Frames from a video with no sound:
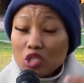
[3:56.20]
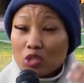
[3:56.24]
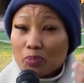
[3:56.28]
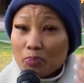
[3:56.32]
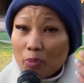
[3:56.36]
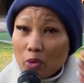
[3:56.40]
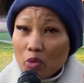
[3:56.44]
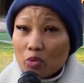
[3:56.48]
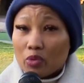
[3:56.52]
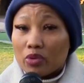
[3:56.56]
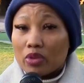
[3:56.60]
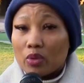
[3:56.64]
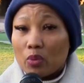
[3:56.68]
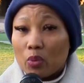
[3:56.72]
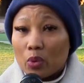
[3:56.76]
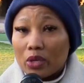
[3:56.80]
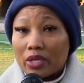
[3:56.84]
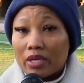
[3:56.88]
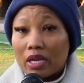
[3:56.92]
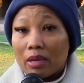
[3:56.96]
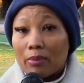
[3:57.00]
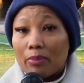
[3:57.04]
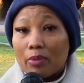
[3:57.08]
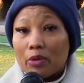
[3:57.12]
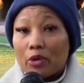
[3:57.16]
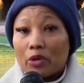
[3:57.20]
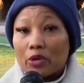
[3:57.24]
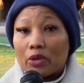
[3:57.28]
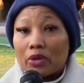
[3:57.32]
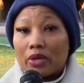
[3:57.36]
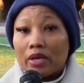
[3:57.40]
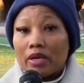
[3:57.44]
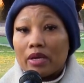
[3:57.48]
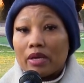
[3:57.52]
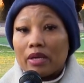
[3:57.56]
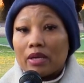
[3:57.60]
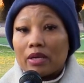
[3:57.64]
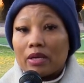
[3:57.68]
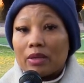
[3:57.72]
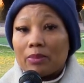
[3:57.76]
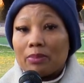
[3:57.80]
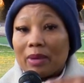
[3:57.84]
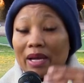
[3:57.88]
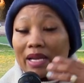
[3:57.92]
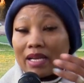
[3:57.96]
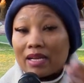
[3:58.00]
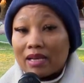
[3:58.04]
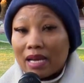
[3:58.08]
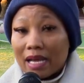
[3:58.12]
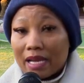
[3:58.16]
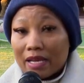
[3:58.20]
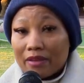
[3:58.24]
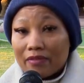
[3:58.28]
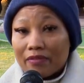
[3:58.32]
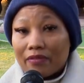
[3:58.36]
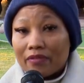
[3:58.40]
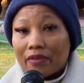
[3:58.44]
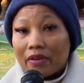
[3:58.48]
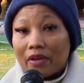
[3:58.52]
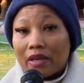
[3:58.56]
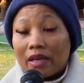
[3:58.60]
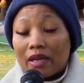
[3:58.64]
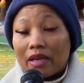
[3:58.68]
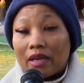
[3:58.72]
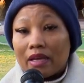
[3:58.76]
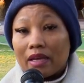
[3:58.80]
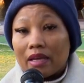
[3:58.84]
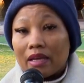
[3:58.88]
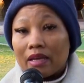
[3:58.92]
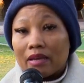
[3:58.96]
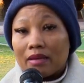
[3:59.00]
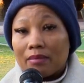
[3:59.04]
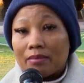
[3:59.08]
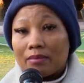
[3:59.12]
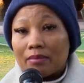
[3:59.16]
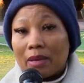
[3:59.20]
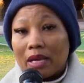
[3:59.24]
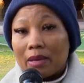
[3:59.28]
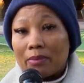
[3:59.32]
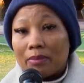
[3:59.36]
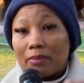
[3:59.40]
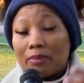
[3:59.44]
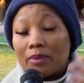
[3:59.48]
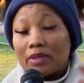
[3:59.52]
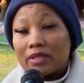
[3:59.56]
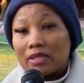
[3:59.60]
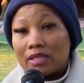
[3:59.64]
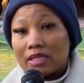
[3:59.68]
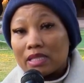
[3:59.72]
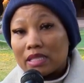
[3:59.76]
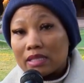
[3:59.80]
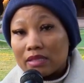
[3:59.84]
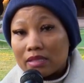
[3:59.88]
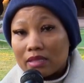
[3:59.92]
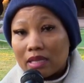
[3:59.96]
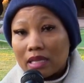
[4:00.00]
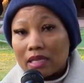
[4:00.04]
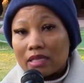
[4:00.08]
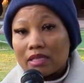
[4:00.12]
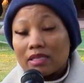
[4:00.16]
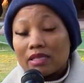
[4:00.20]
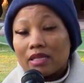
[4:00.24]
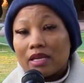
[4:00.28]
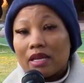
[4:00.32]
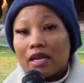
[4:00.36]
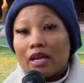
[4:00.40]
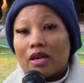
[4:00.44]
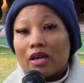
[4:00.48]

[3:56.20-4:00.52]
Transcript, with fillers: spoke the word upon my life uh, and my business that